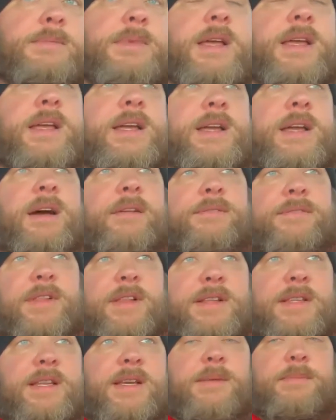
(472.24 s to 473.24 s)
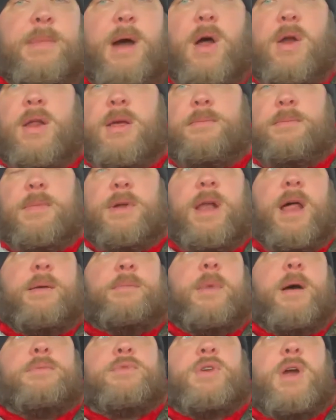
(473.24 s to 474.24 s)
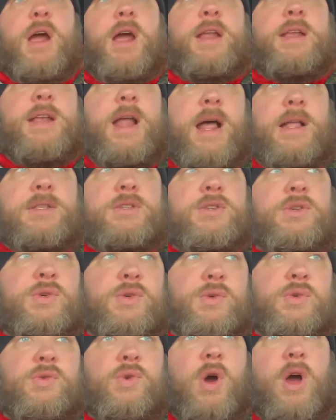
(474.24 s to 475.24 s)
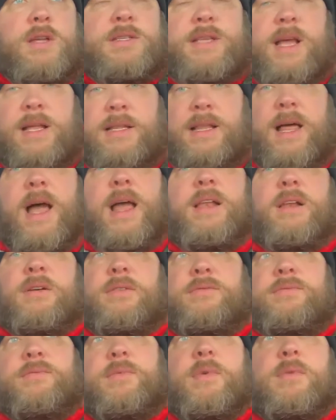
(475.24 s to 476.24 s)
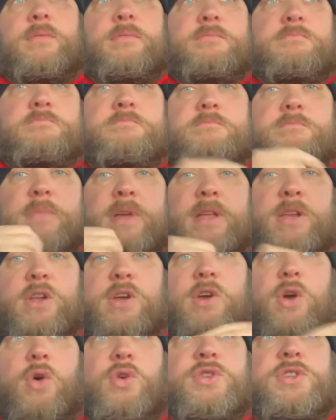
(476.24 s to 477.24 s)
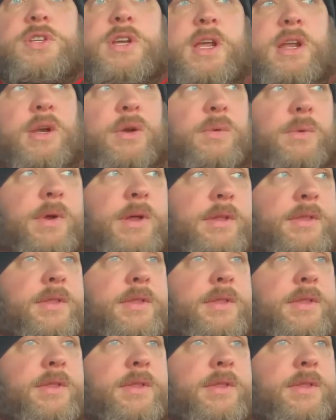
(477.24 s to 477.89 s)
I get conflicted about it, but I'm trying not to cross that line of being negotiated with.